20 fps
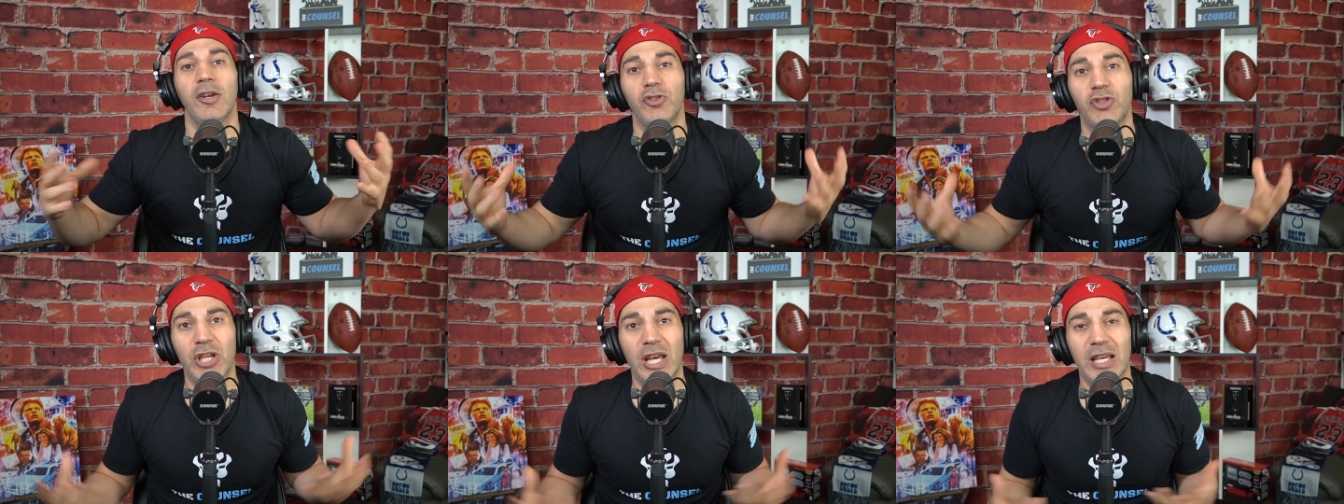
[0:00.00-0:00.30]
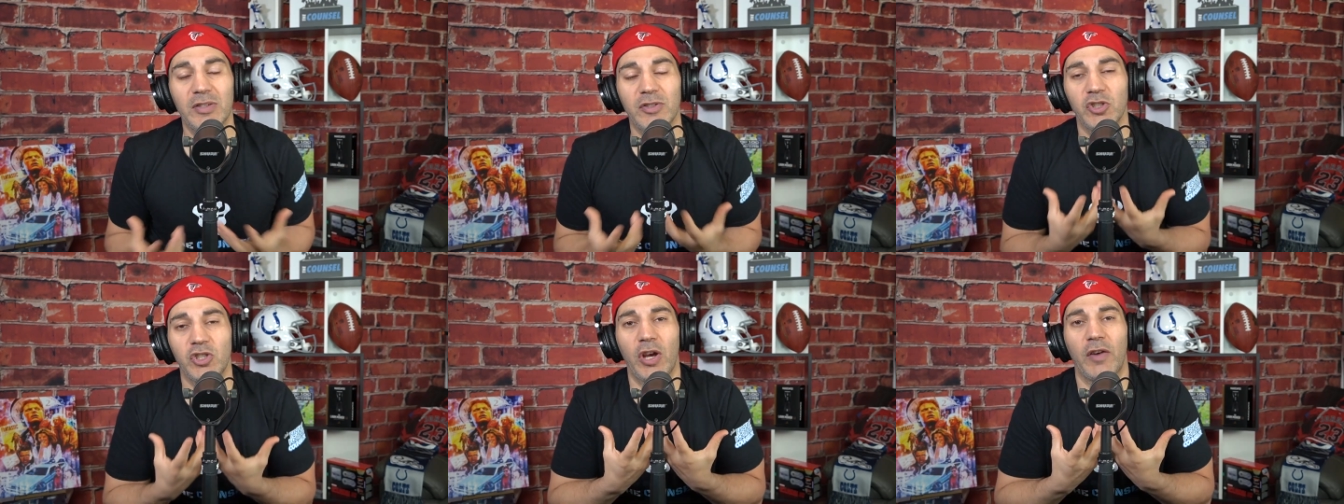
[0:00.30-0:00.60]

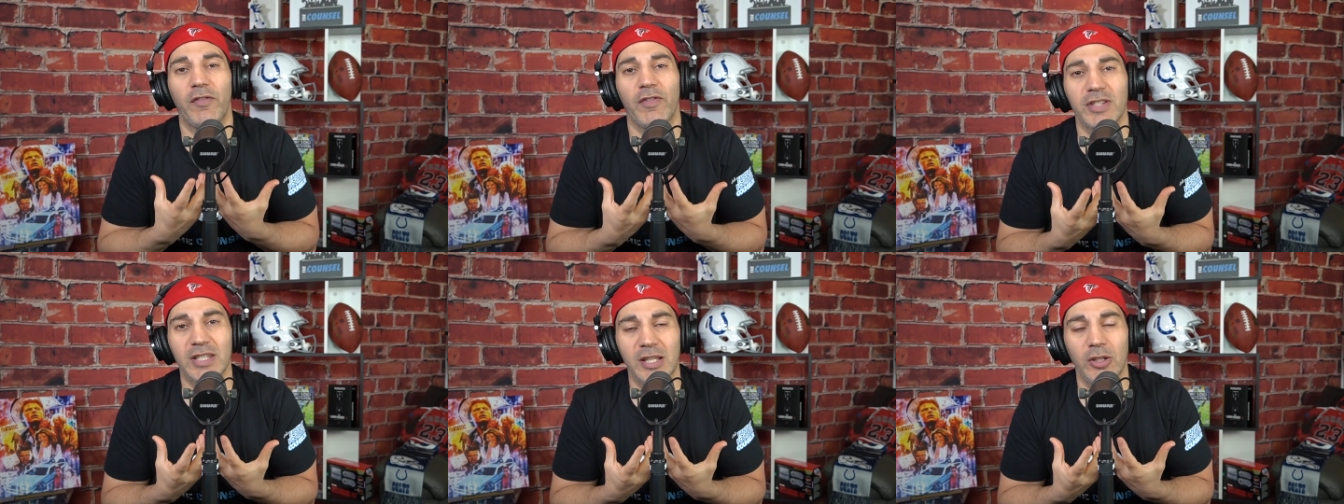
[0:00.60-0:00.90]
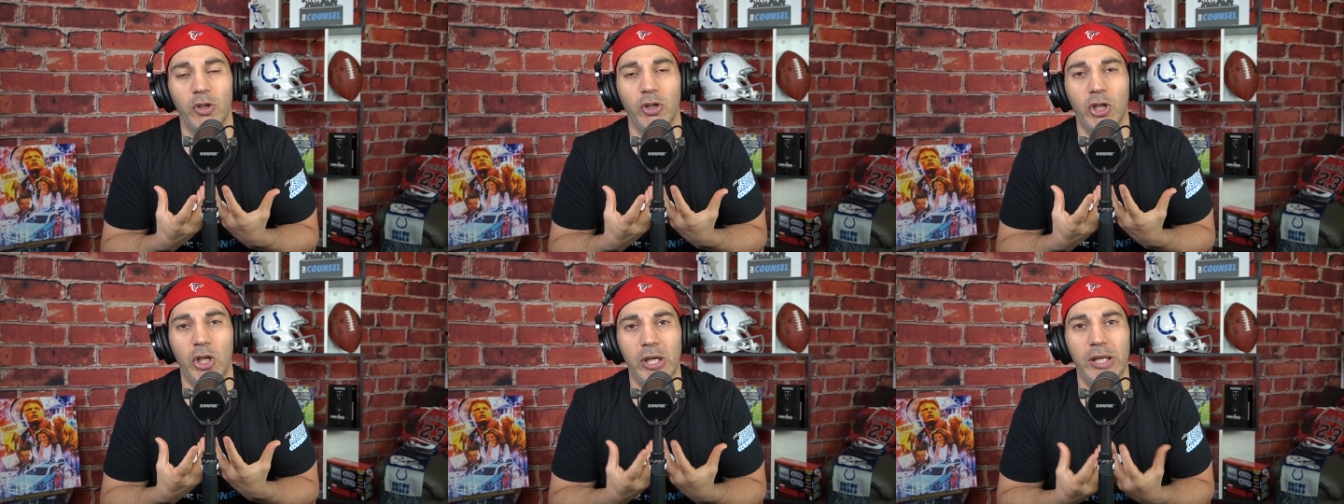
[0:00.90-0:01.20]
Jeff- Jefferson
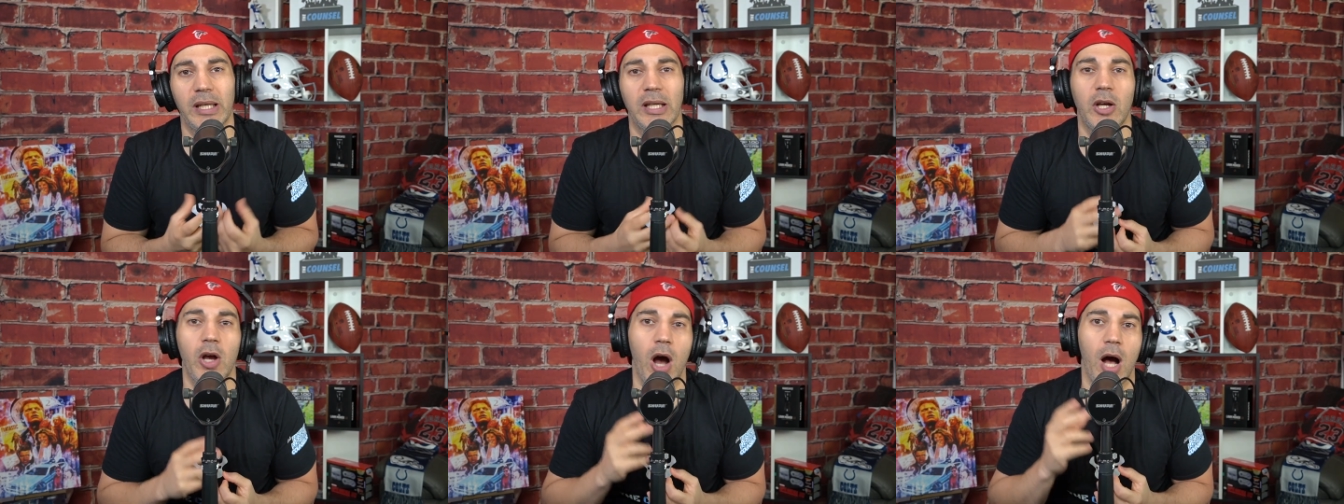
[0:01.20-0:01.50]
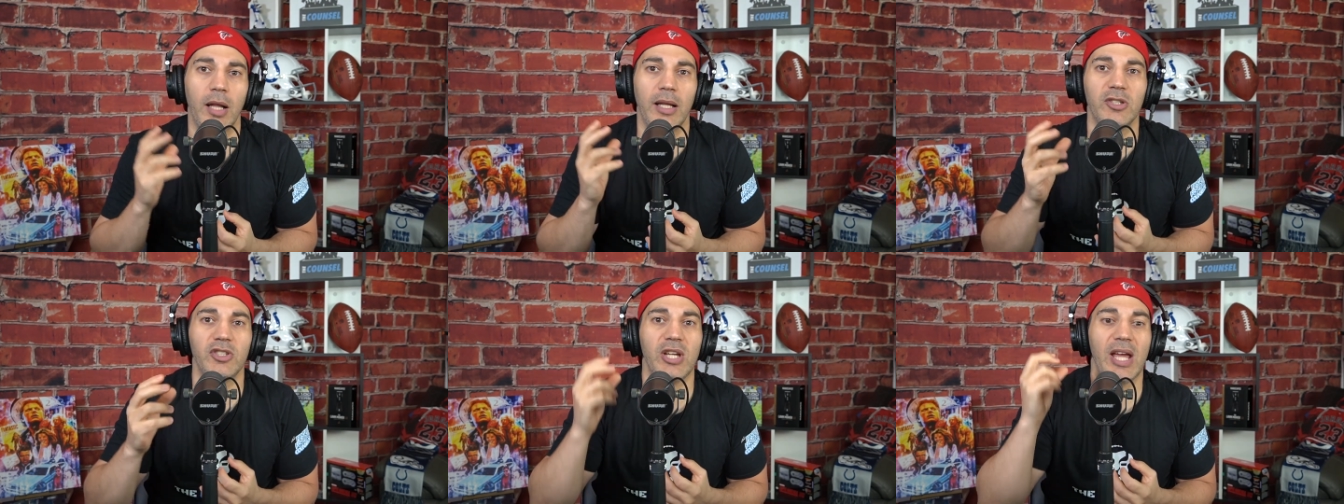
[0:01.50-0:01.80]
looked good in
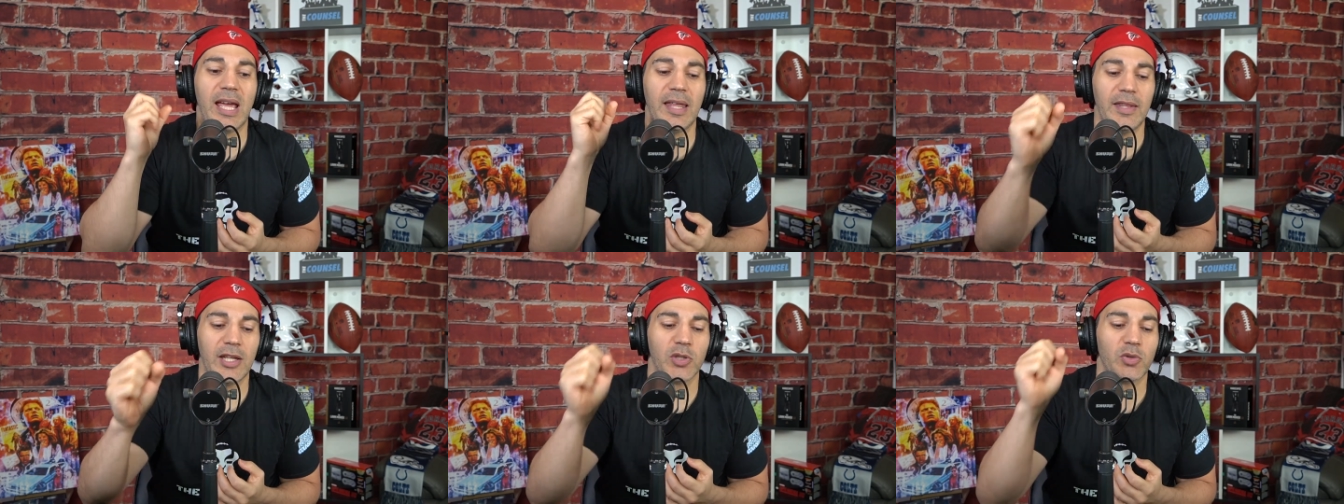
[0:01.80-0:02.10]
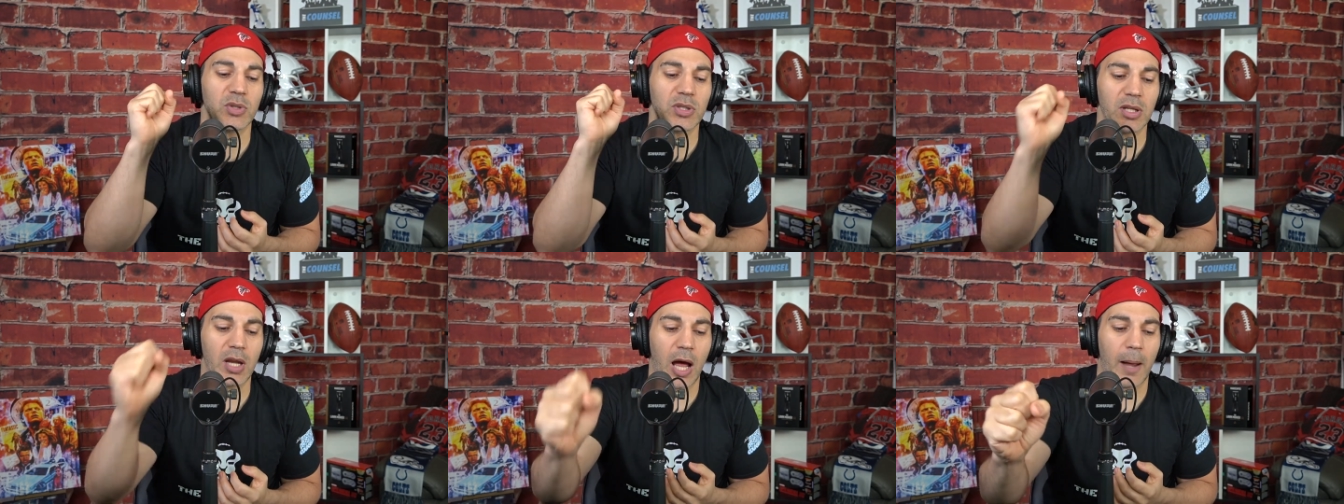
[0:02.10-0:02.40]
college, and this
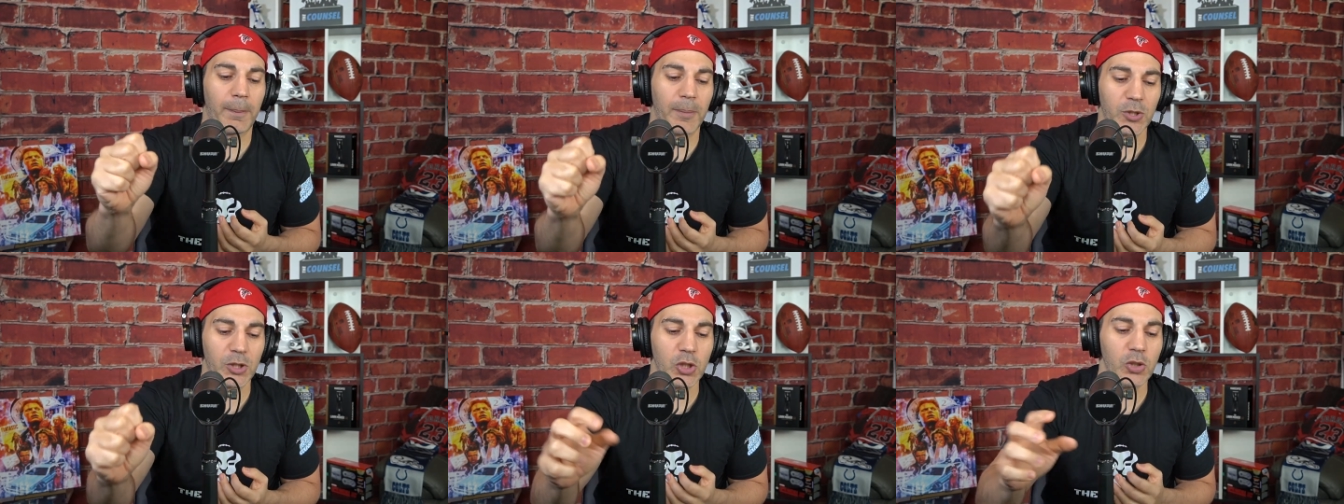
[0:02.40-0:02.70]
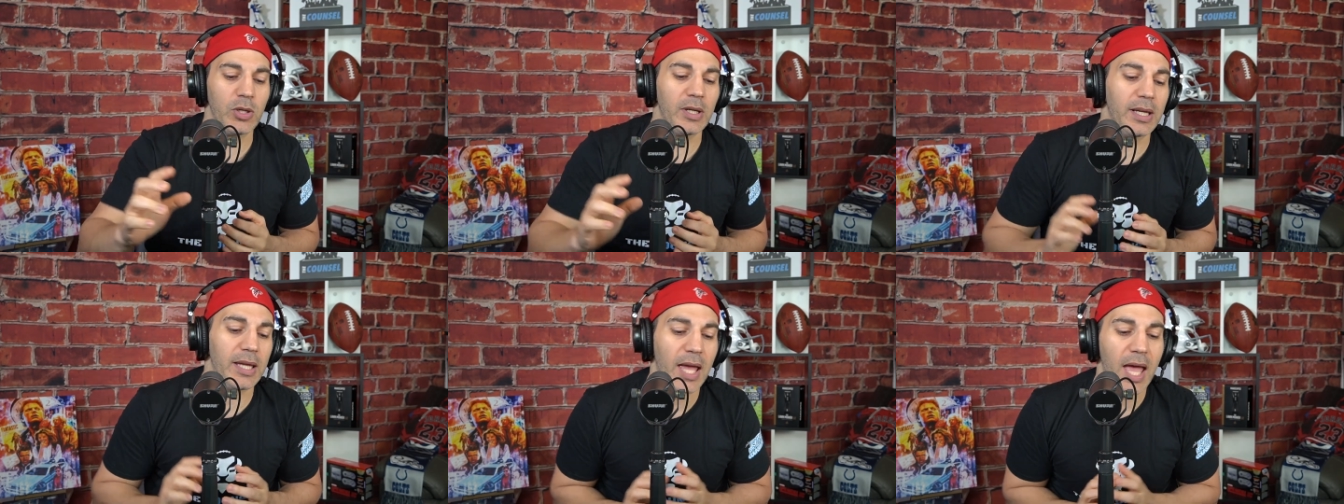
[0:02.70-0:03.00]
was an
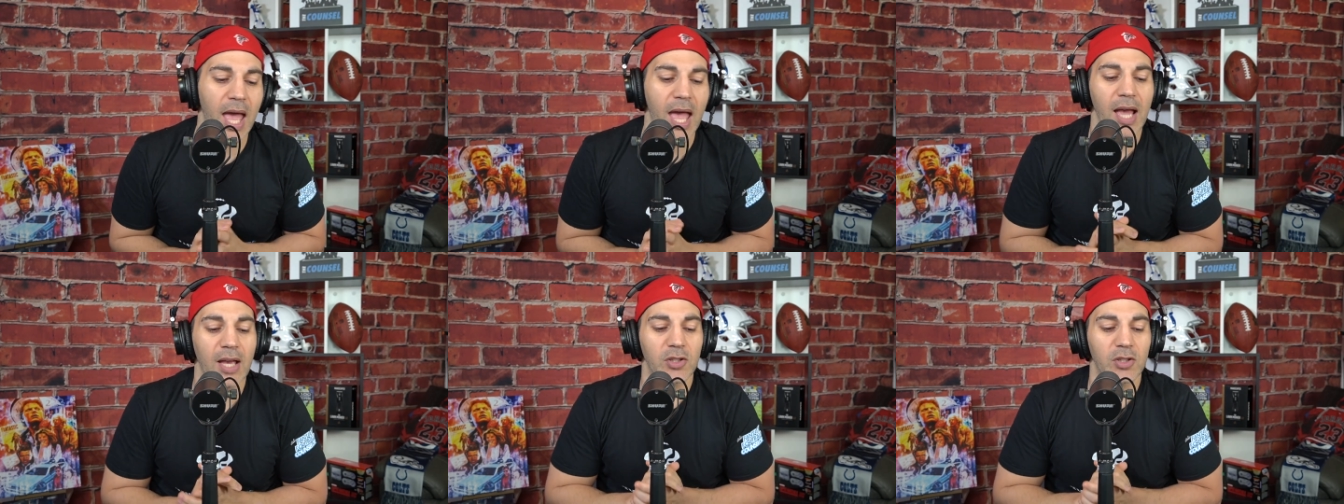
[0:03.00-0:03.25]
opportunity.